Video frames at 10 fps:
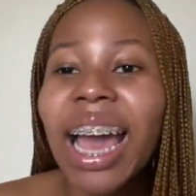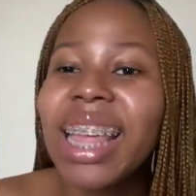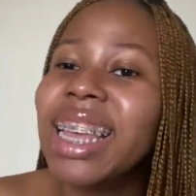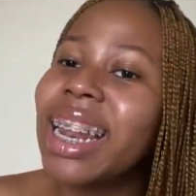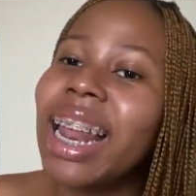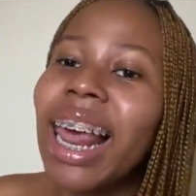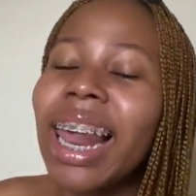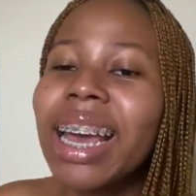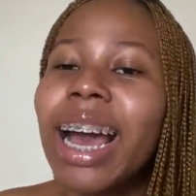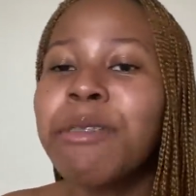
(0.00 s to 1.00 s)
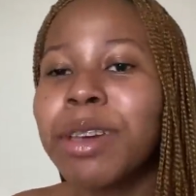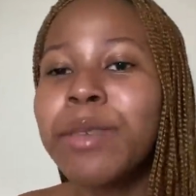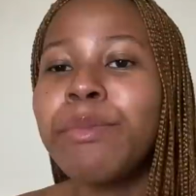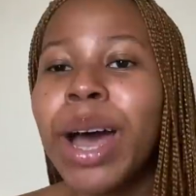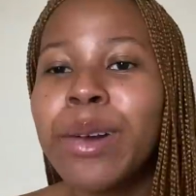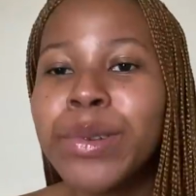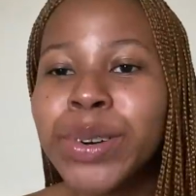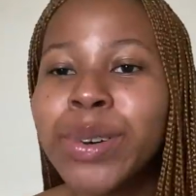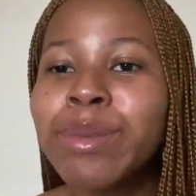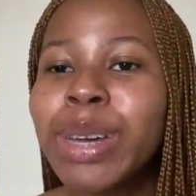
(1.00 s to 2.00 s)
And then, like, I'm in my
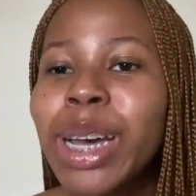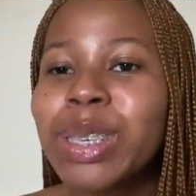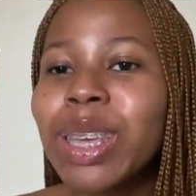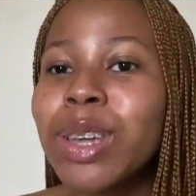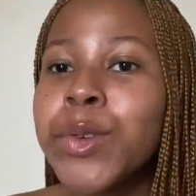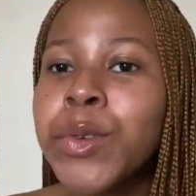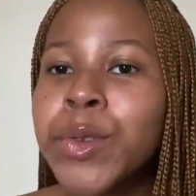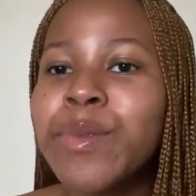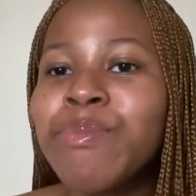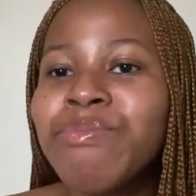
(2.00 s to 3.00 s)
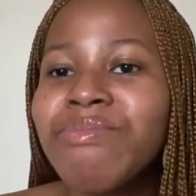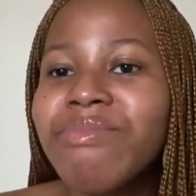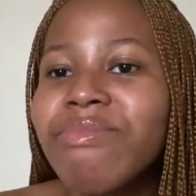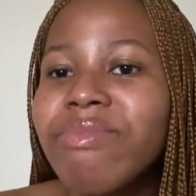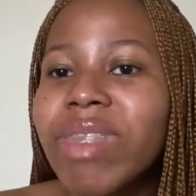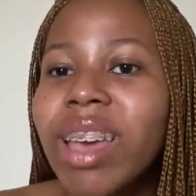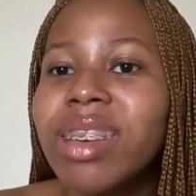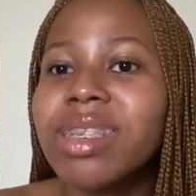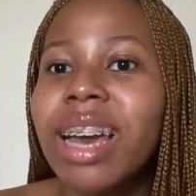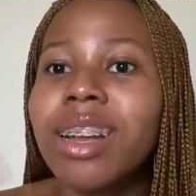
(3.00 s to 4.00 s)
room, so the room
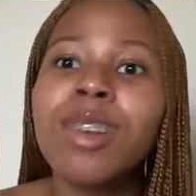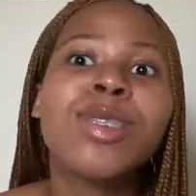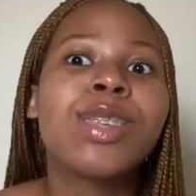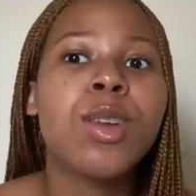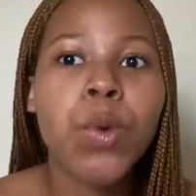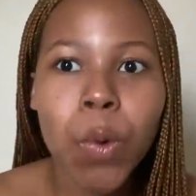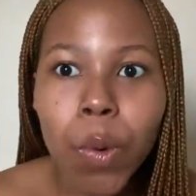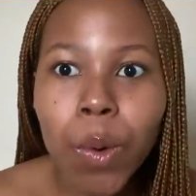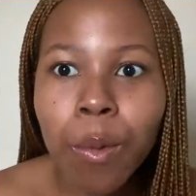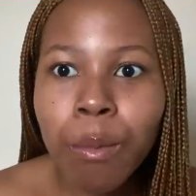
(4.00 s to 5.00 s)
is like close to the door,